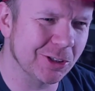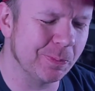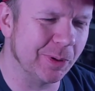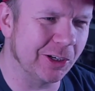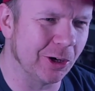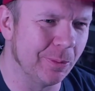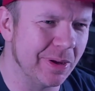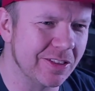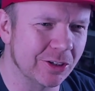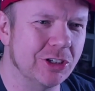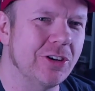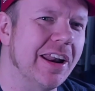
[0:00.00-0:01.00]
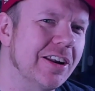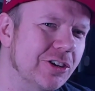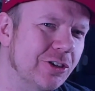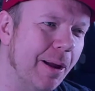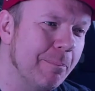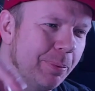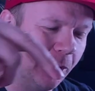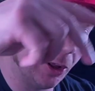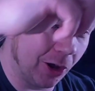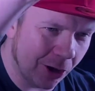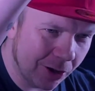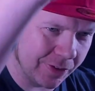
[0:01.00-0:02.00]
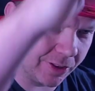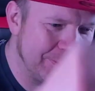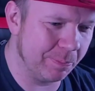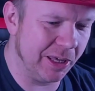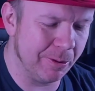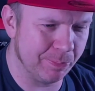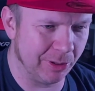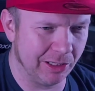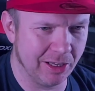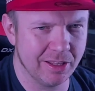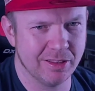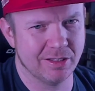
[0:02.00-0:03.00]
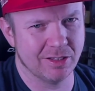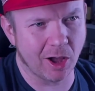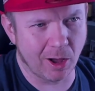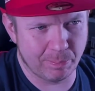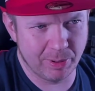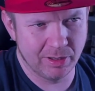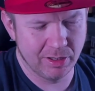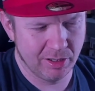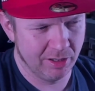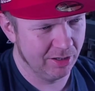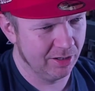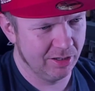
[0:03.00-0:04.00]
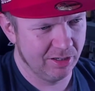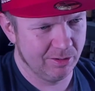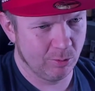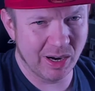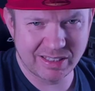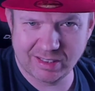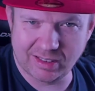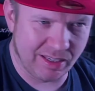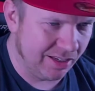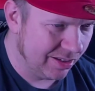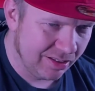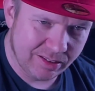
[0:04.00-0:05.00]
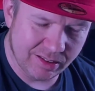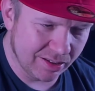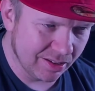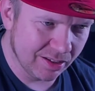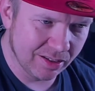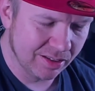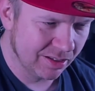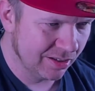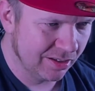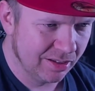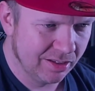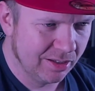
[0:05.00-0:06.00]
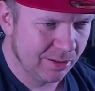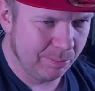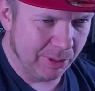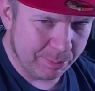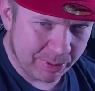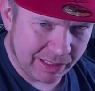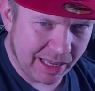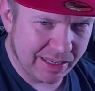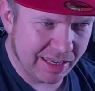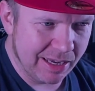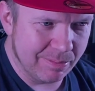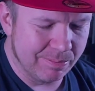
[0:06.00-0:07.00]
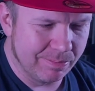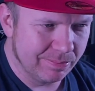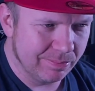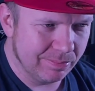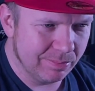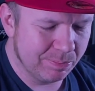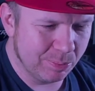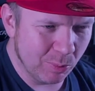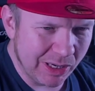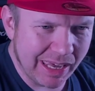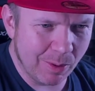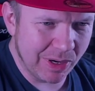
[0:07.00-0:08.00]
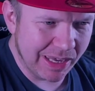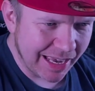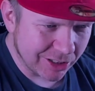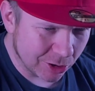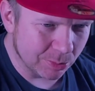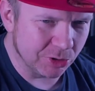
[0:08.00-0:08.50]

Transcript: up and coming, they're trying to trample over the people at the top. Westy, you know? People like him. We get some